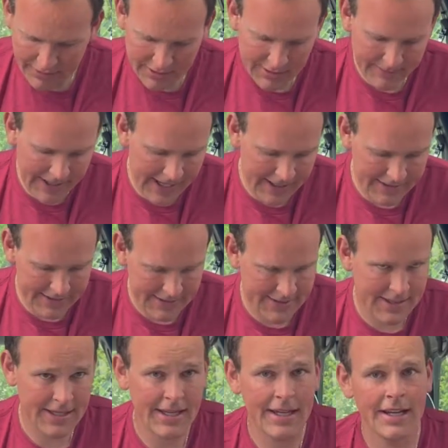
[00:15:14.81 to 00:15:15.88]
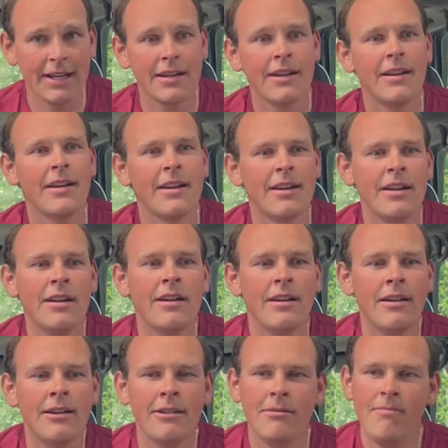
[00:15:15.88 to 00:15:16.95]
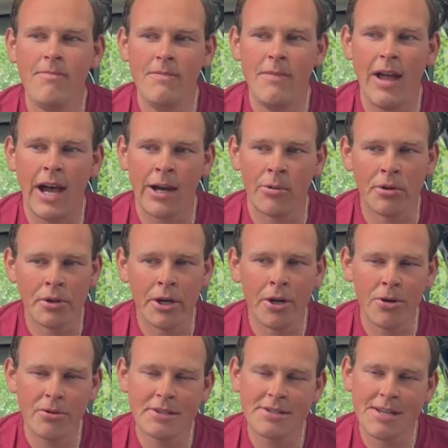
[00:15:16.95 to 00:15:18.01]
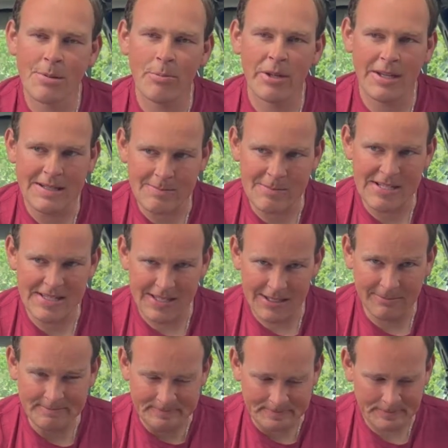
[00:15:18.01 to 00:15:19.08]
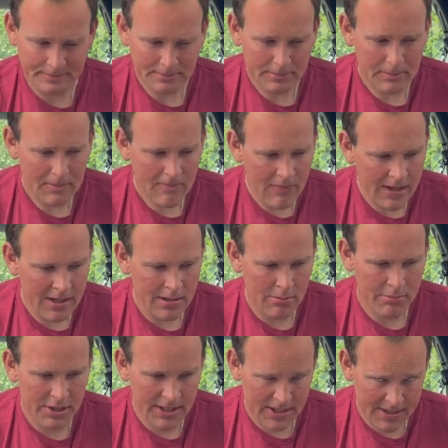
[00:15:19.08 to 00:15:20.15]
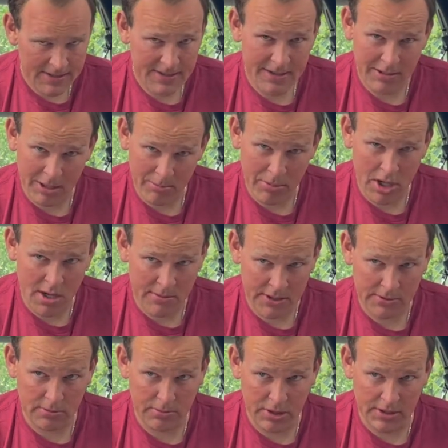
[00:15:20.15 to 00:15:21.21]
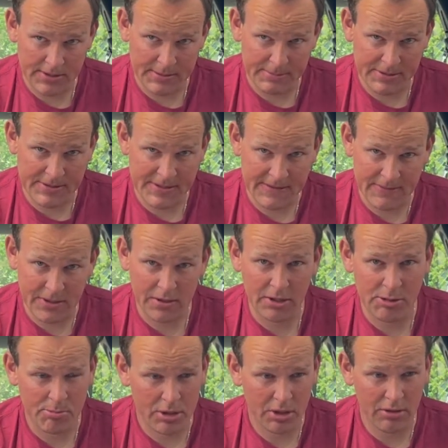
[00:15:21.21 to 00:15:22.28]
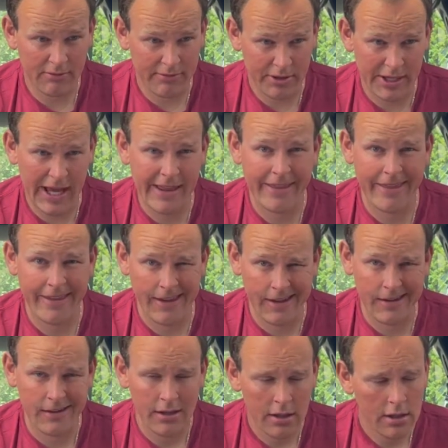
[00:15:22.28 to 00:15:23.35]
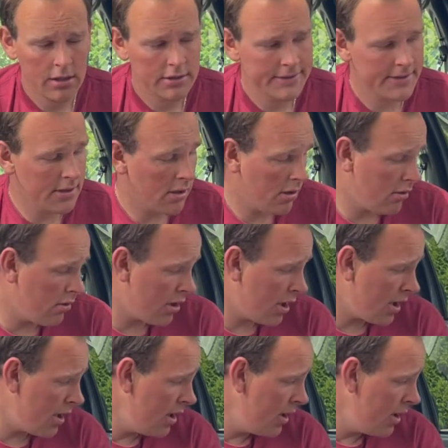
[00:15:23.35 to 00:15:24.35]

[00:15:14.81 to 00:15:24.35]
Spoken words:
in the back of this thing. I will know when something is missing because the compartments will be specifically built for that thing. So,